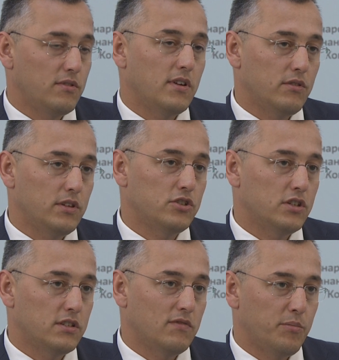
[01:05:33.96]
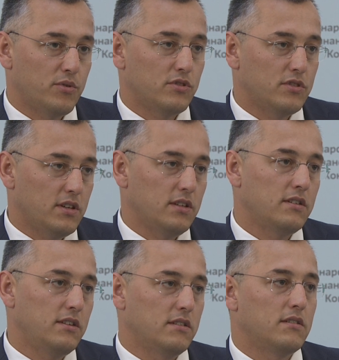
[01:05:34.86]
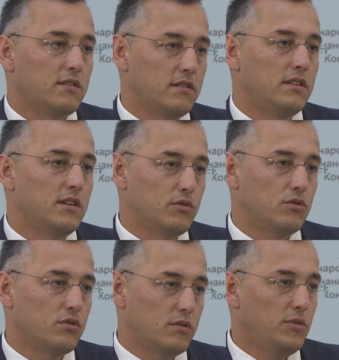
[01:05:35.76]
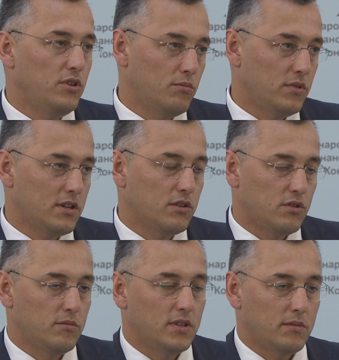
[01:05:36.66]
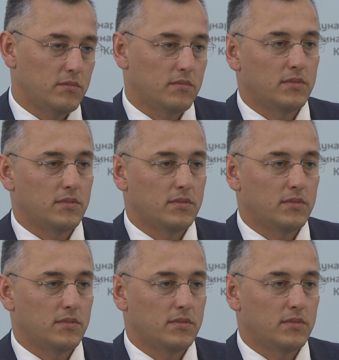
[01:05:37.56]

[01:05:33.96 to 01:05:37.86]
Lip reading: field, and today we're asking ourselves,